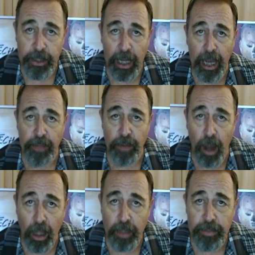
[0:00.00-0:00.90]
that has
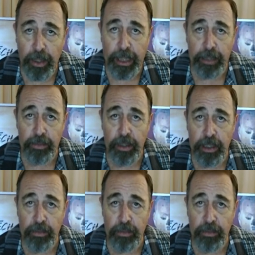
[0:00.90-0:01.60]
all of the links to these